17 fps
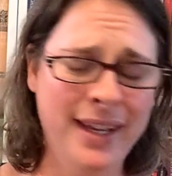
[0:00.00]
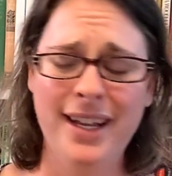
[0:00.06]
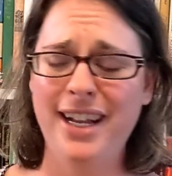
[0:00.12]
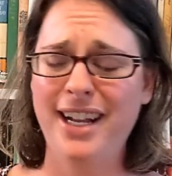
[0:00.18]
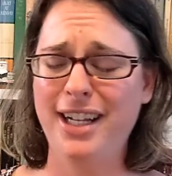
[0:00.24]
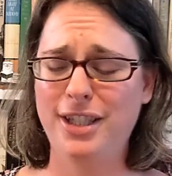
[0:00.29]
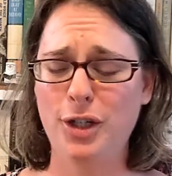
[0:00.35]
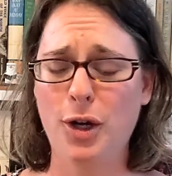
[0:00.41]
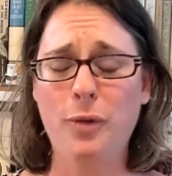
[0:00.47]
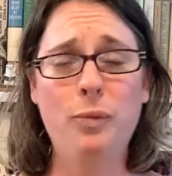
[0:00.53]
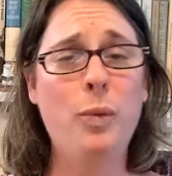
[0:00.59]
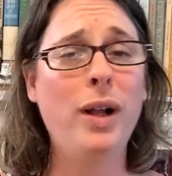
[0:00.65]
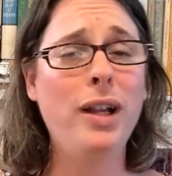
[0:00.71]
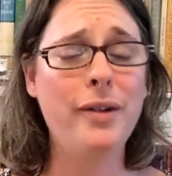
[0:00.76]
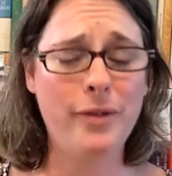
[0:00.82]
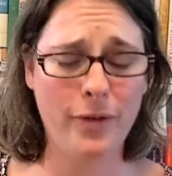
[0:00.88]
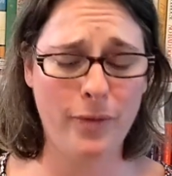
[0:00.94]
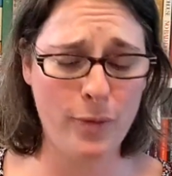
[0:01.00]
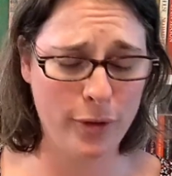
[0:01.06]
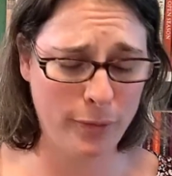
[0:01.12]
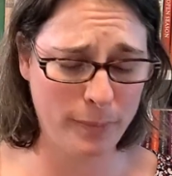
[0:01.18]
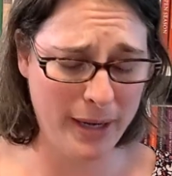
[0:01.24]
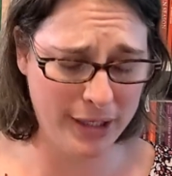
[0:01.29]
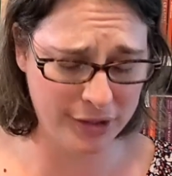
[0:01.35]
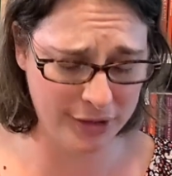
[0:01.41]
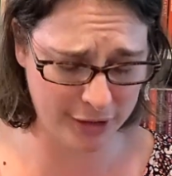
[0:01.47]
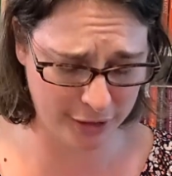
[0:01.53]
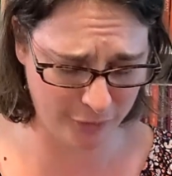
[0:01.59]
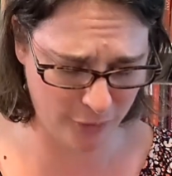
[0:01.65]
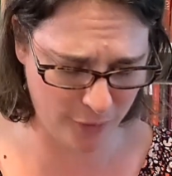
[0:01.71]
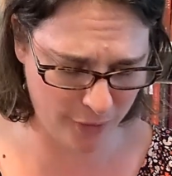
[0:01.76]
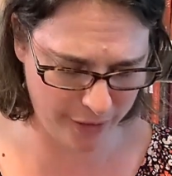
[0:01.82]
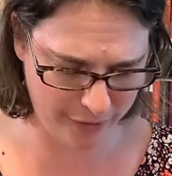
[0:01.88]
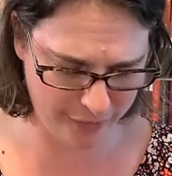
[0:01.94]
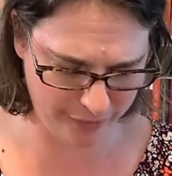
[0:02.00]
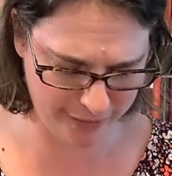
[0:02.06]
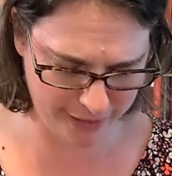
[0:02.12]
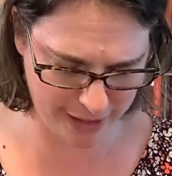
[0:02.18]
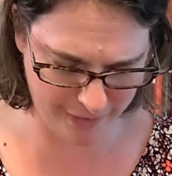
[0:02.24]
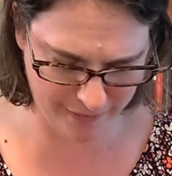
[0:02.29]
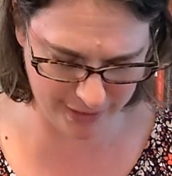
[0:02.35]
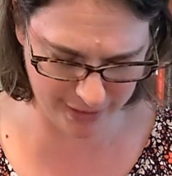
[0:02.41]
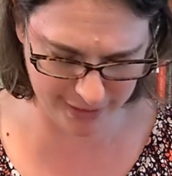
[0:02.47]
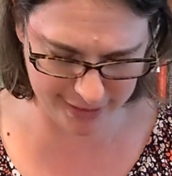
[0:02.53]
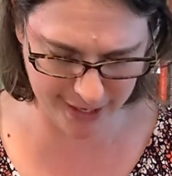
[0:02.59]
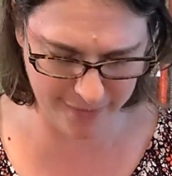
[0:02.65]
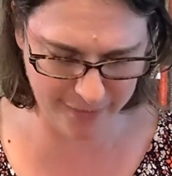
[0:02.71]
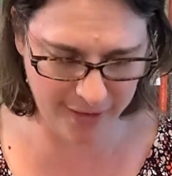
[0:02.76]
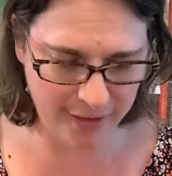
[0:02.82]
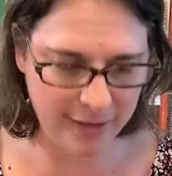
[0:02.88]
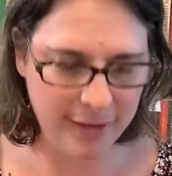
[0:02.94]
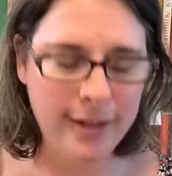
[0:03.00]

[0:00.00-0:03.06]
it's well over 400 pages. It's 477.